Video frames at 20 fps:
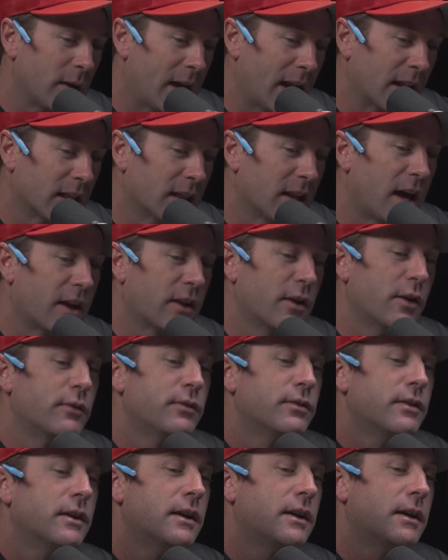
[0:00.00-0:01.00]
had a lot
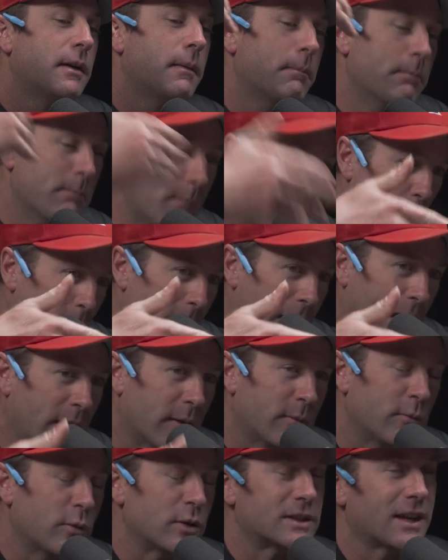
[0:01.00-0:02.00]
of
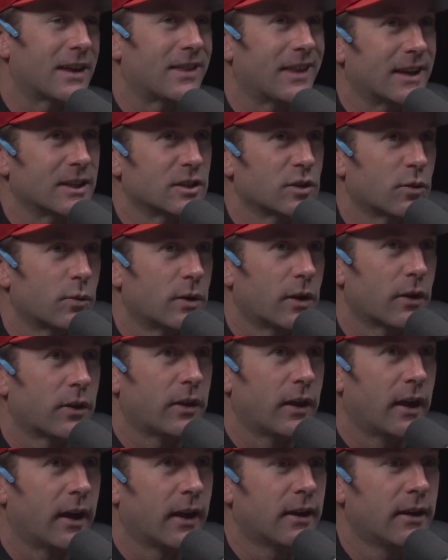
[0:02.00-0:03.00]
momentum, which I think is a real
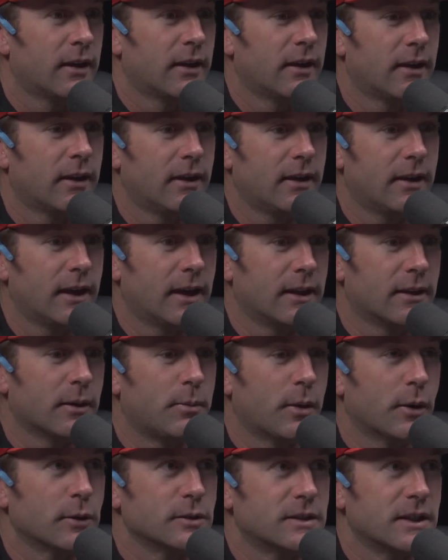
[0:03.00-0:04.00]
thing in the
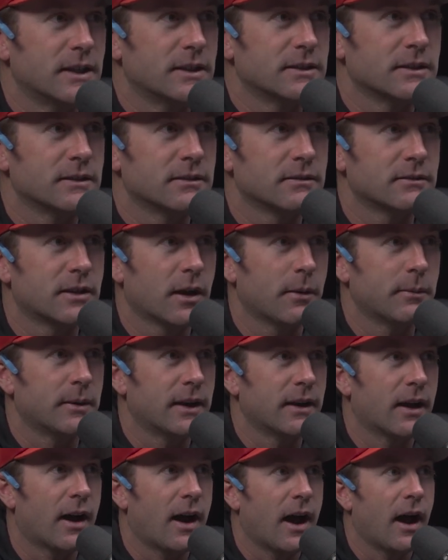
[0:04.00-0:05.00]
postseason, coming
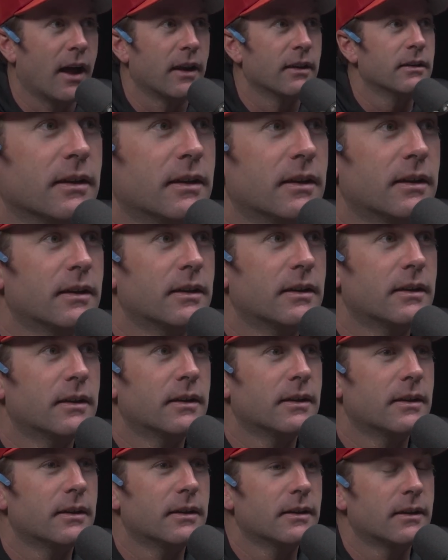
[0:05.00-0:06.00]
in hot.
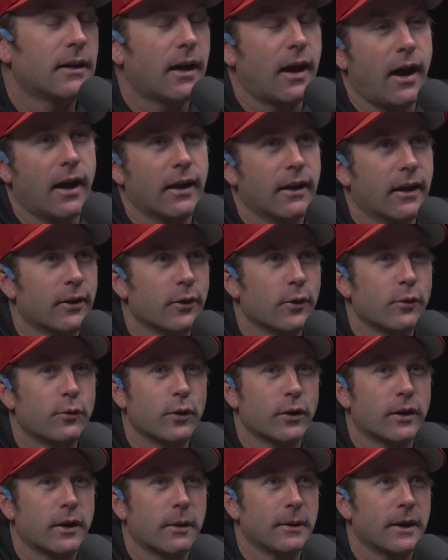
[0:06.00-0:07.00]
I don't know if we
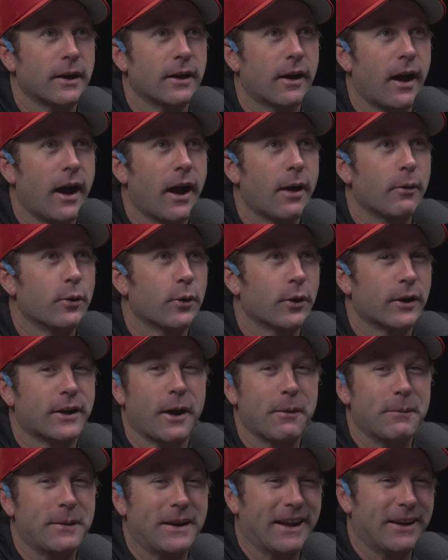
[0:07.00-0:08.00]
were coming in hot. We were
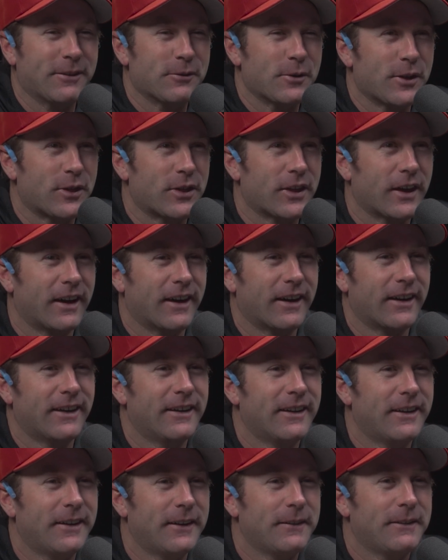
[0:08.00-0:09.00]
coming in with
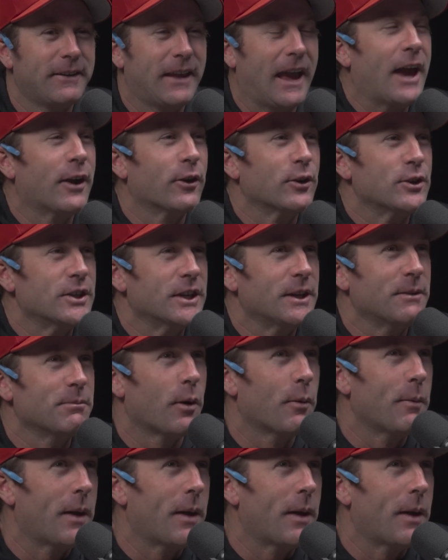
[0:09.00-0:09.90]
energy, momentum.